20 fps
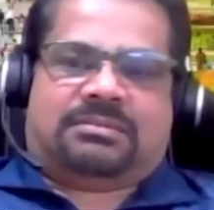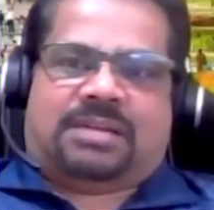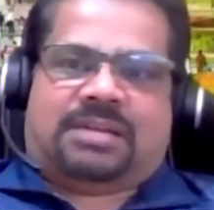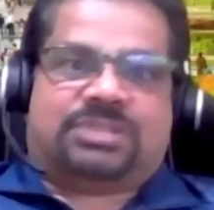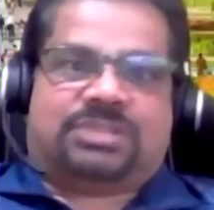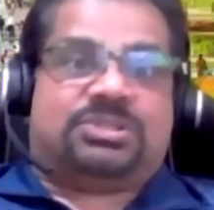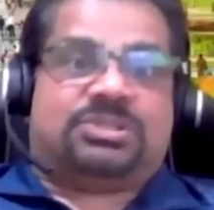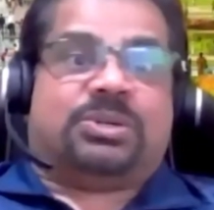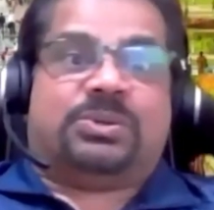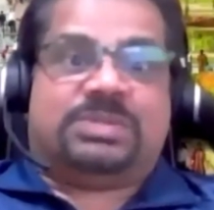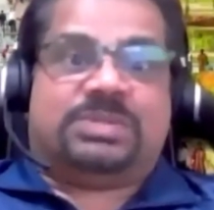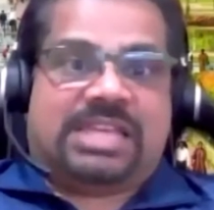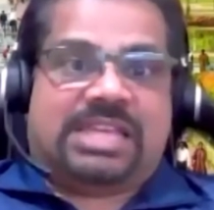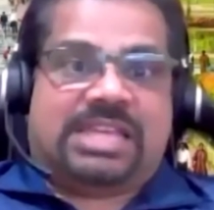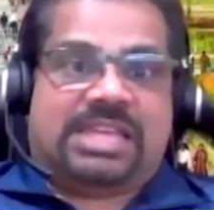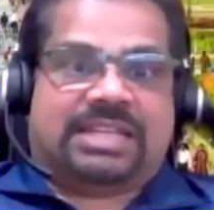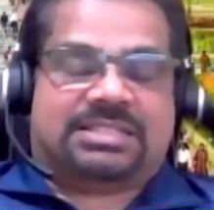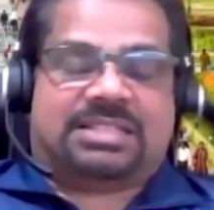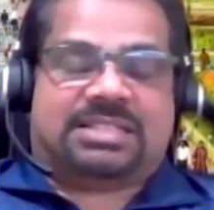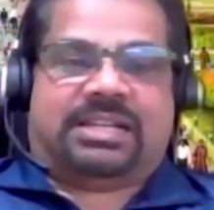
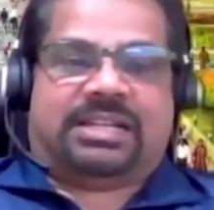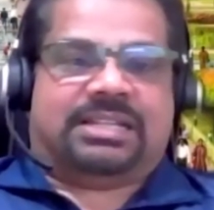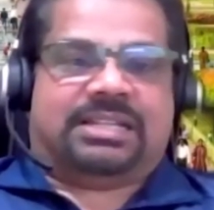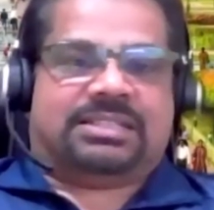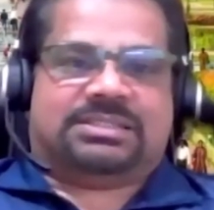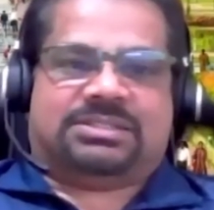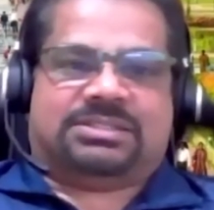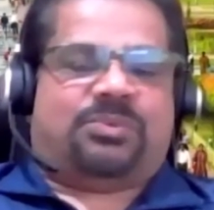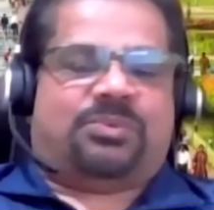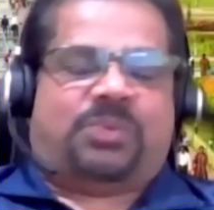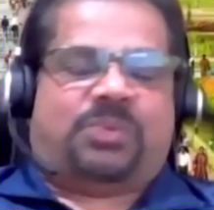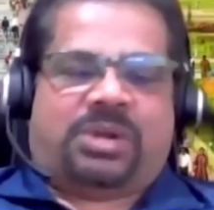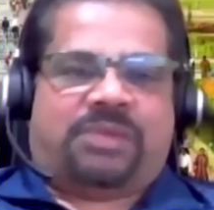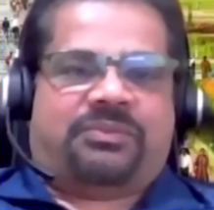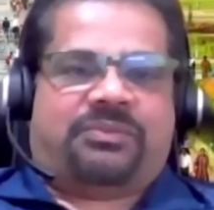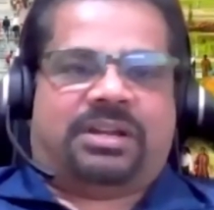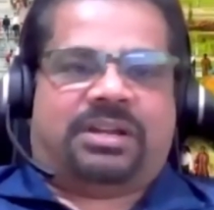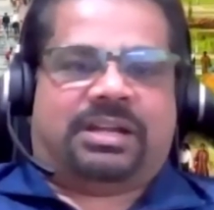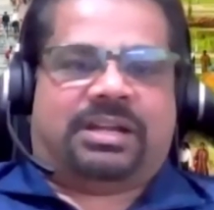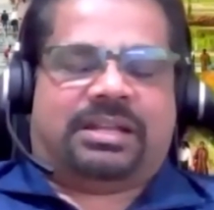associate scientist or
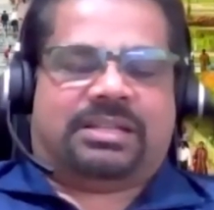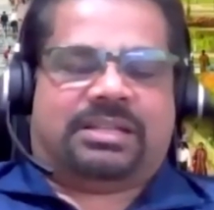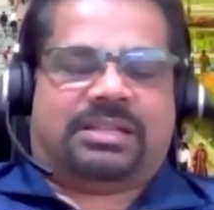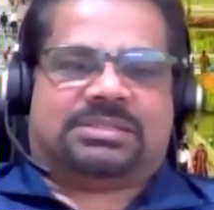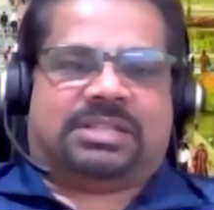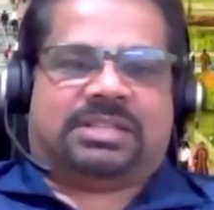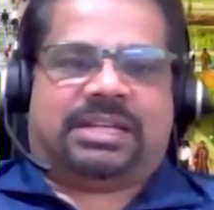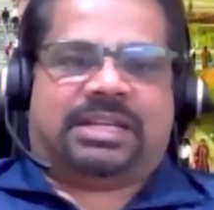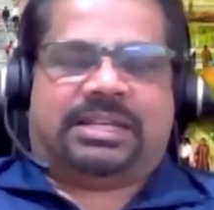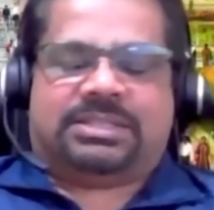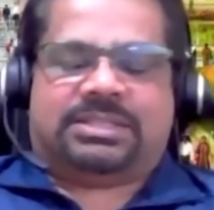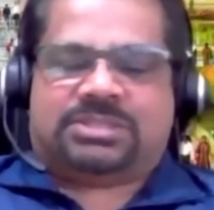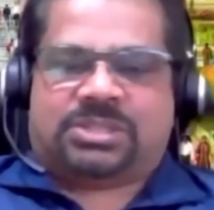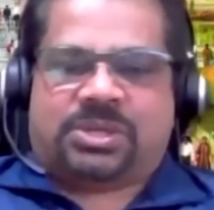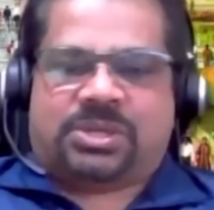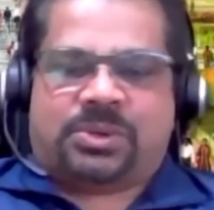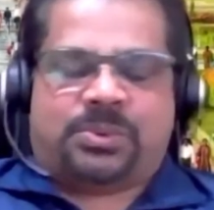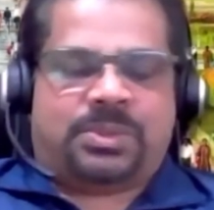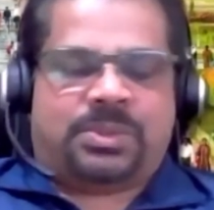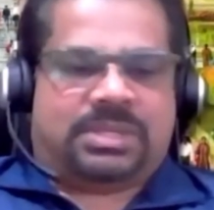whatever it is, right?
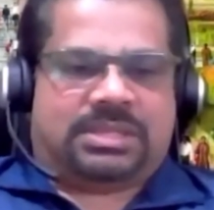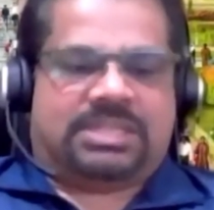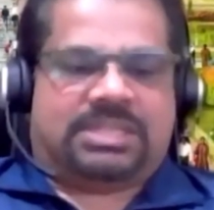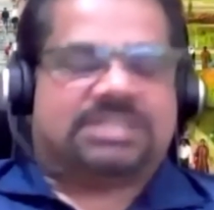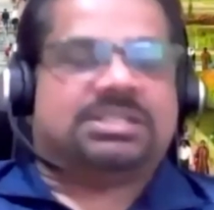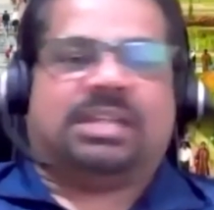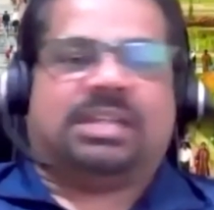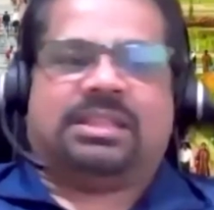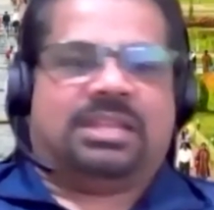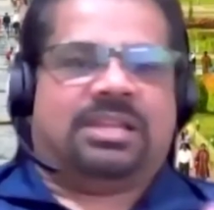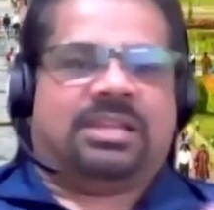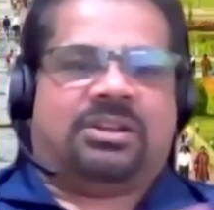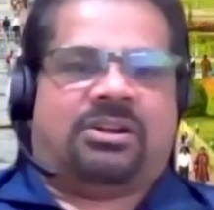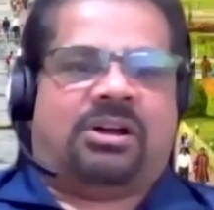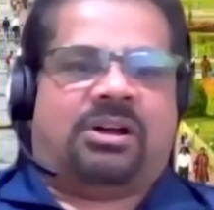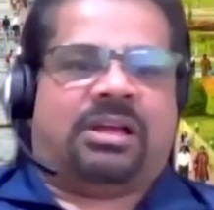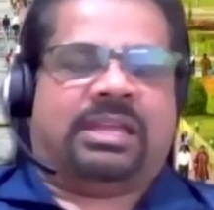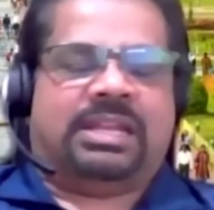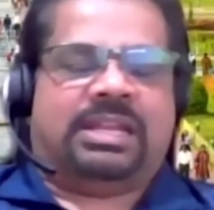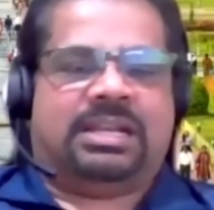So there's nothing
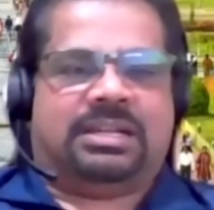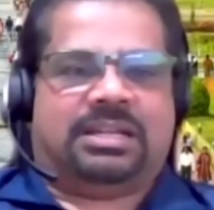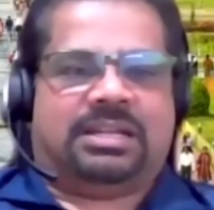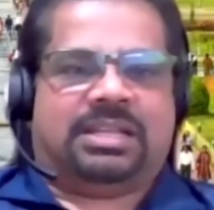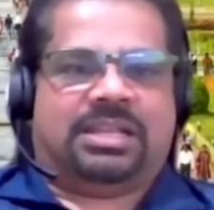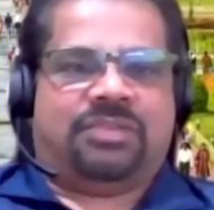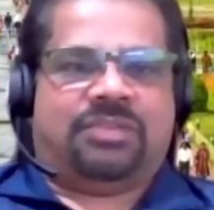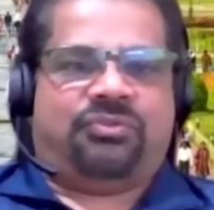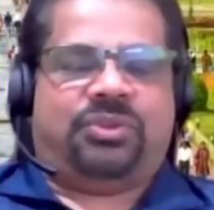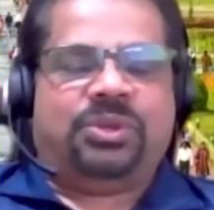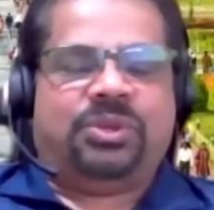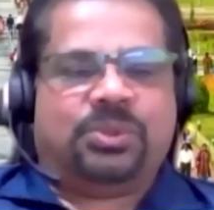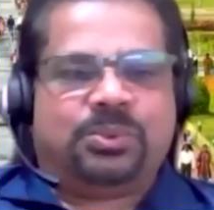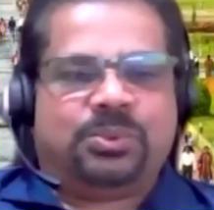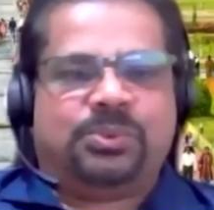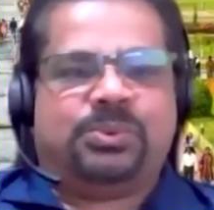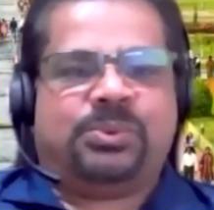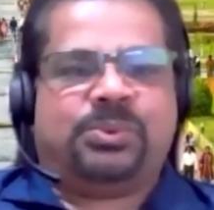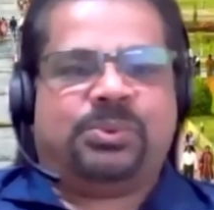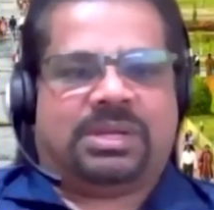wrong in it if
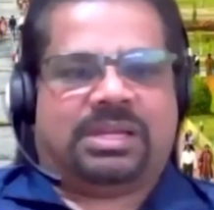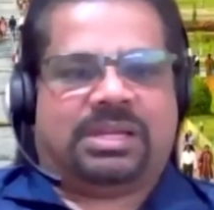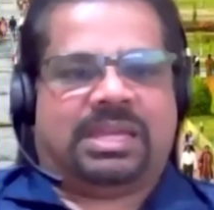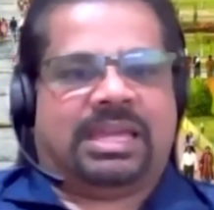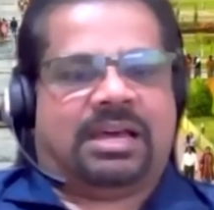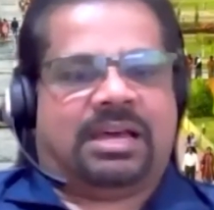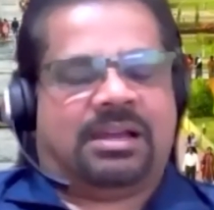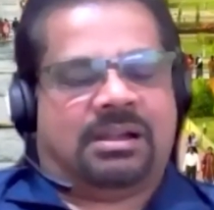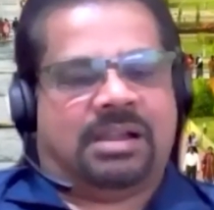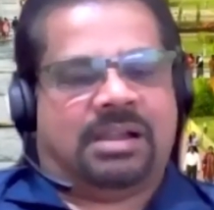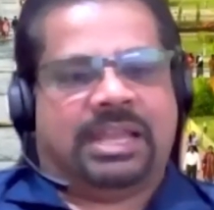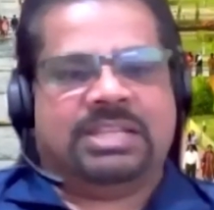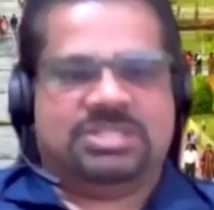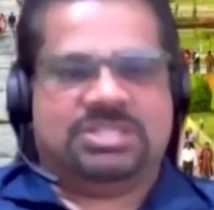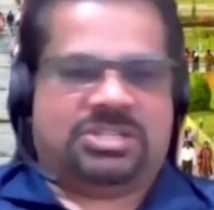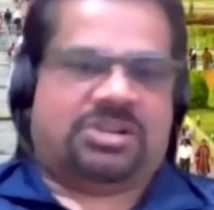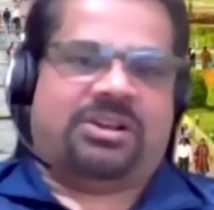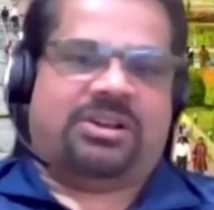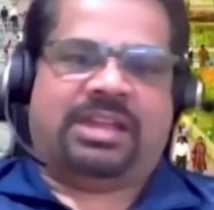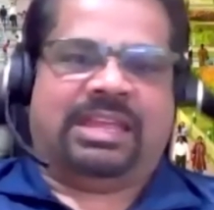you are
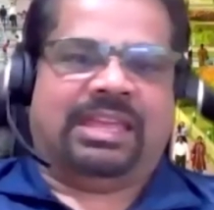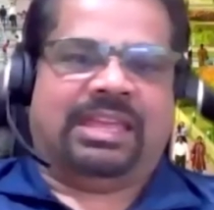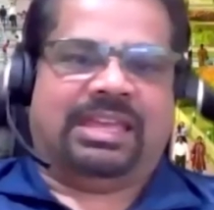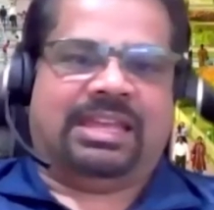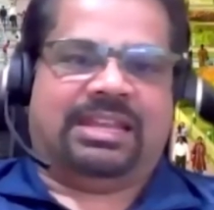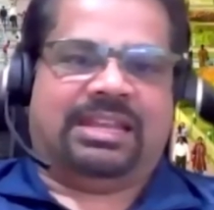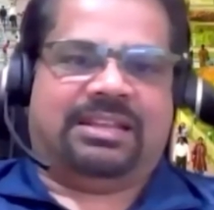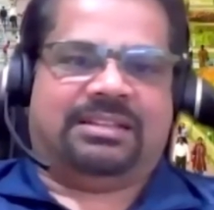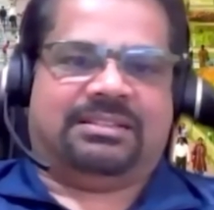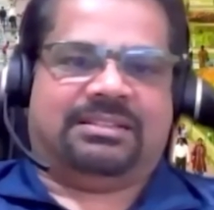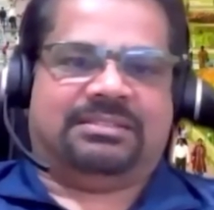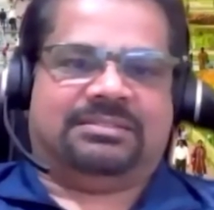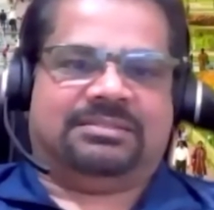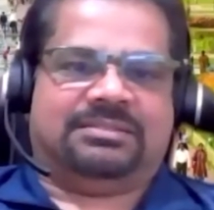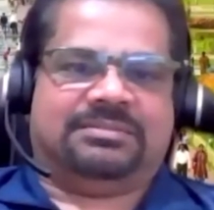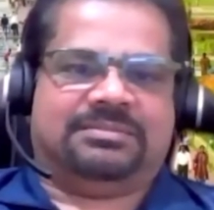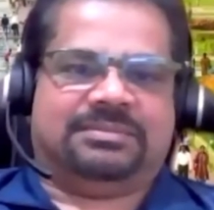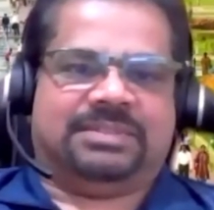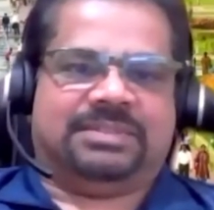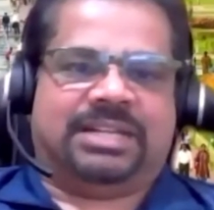enjoying it,
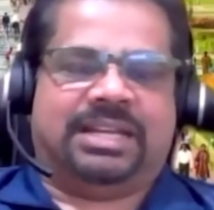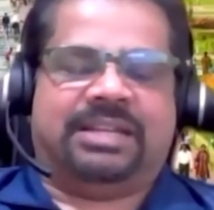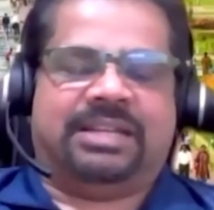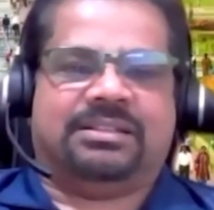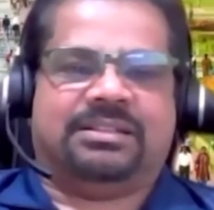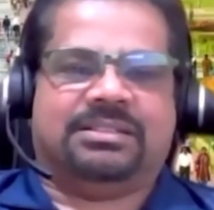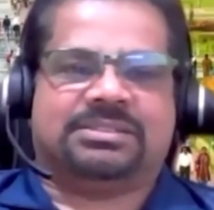right?